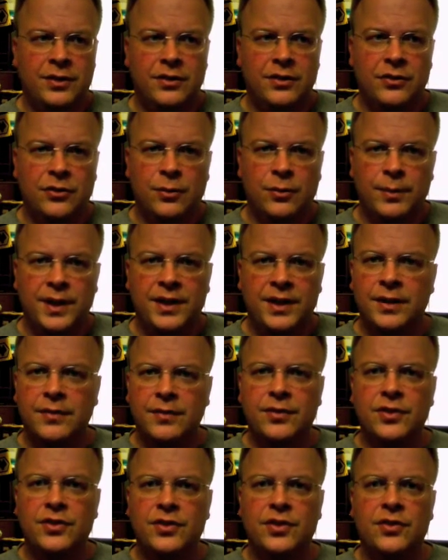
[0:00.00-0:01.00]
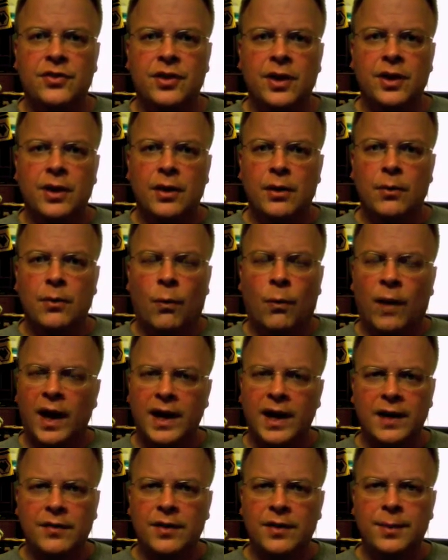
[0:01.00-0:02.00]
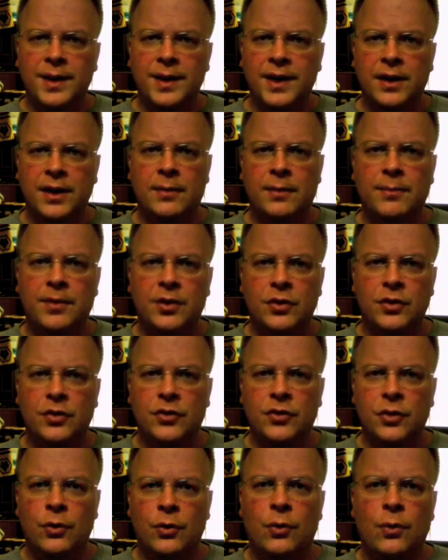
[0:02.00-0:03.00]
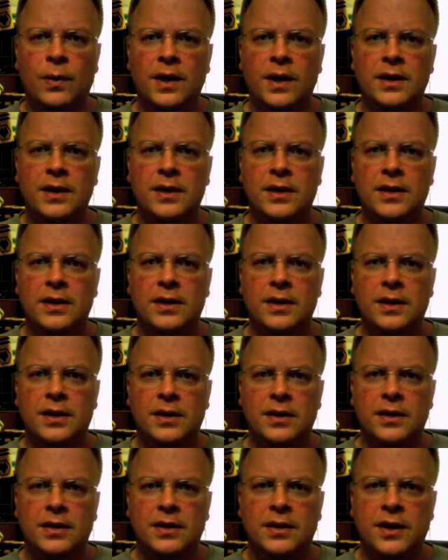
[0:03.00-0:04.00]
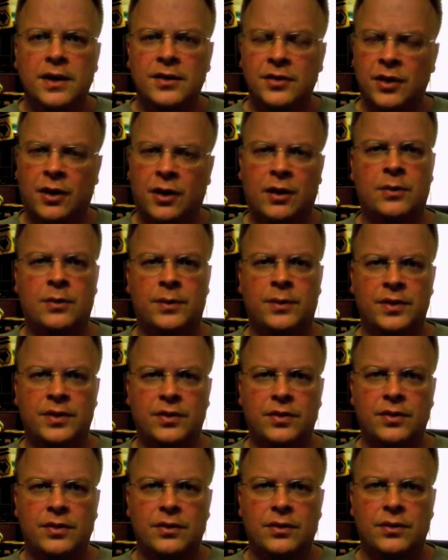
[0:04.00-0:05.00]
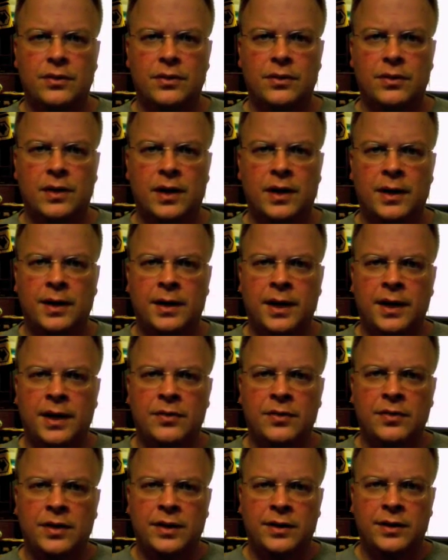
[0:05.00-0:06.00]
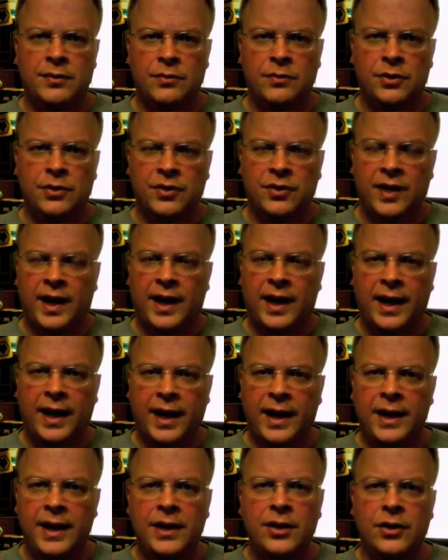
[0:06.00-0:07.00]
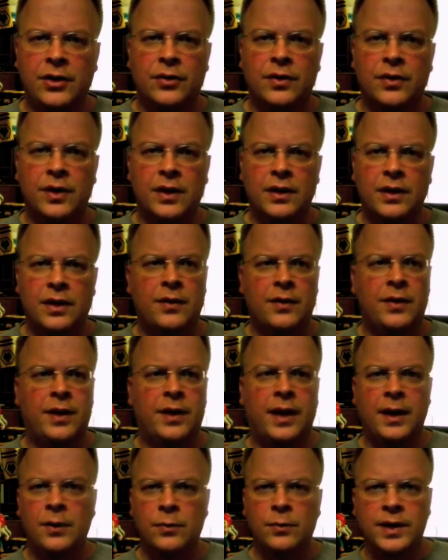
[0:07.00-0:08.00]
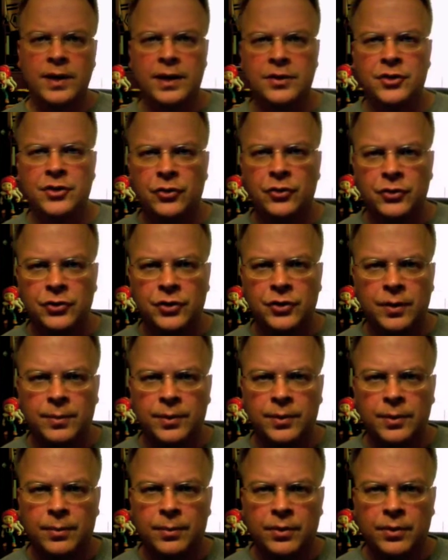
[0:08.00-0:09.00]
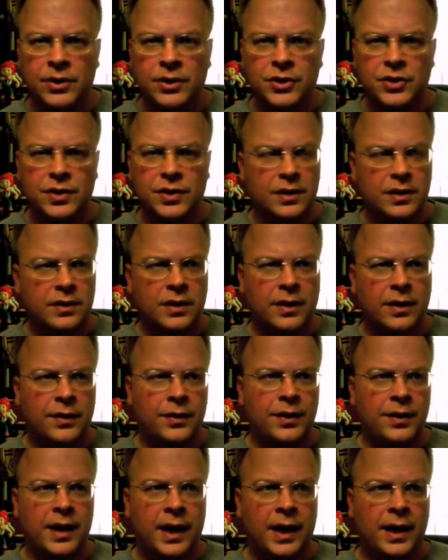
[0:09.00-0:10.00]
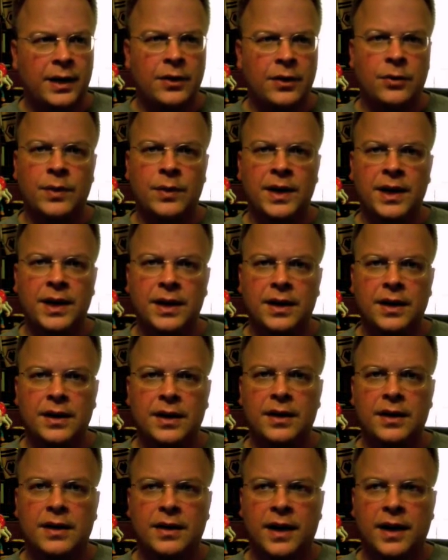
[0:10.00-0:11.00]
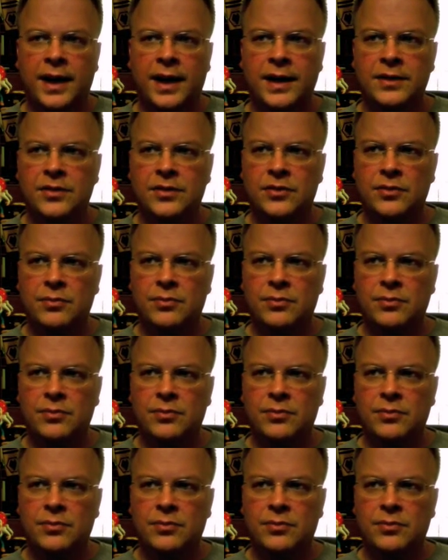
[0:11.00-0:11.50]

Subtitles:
so many differences. Why have they become so intolerant and this anger? Are they angry at George W. Bush? Are they angry at